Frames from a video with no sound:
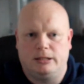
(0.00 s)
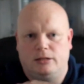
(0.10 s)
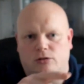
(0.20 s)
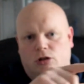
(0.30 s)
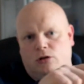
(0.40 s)

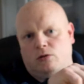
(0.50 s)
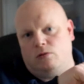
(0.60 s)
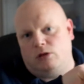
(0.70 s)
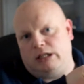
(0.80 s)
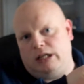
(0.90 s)
So
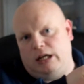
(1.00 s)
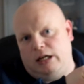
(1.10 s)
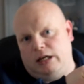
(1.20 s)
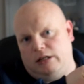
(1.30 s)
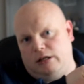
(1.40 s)

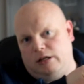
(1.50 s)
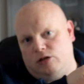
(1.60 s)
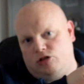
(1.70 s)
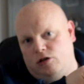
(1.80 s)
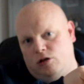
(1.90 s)
did
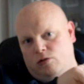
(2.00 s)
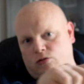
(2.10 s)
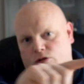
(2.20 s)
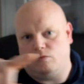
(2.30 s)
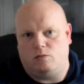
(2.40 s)

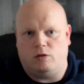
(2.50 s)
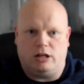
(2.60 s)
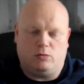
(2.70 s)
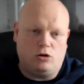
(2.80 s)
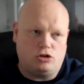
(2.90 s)
studios, right,
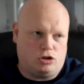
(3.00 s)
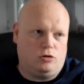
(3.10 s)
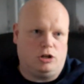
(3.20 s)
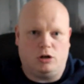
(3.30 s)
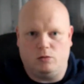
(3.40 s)
one
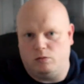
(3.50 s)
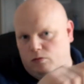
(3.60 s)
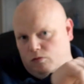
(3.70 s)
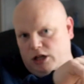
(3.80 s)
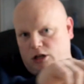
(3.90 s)
studio
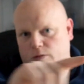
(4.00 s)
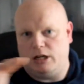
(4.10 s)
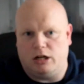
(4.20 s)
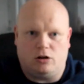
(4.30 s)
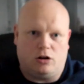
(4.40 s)
right the way
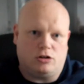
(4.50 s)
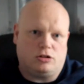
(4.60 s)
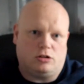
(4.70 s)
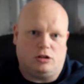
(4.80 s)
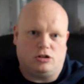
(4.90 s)
across
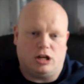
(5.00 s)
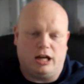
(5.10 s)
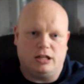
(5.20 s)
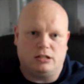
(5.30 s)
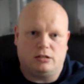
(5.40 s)
the
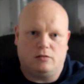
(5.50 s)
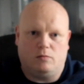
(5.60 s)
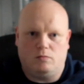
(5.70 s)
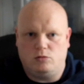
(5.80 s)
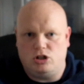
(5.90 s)
site,
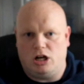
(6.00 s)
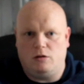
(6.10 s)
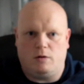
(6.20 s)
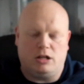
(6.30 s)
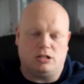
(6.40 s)

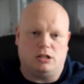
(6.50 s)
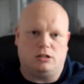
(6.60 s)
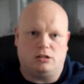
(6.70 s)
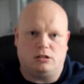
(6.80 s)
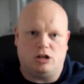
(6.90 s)
January the
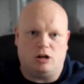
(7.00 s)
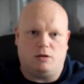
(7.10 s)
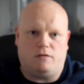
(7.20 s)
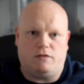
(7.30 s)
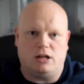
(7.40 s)

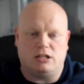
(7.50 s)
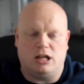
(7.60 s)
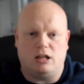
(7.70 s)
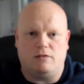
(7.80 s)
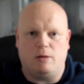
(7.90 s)
1st to the
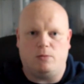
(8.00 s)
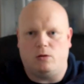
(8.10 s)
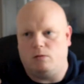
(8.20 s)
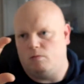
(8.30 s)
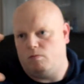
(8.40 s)
end of April,
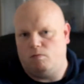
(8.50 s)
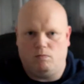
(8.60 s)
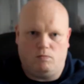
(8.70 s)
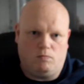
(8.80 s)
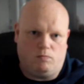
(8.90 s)

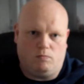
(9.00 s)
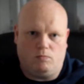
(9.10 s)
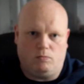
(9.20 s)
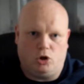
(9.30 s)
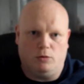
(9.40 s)

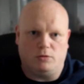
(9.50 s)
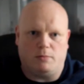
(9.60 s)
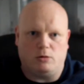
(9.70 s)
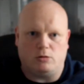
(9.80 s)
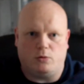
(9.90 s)
cumulative
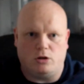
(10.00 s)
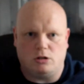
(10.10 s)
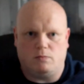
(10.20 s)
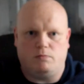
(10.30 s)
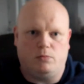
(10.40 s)
multi-points,
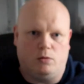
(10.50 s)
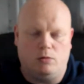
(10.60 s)
boom.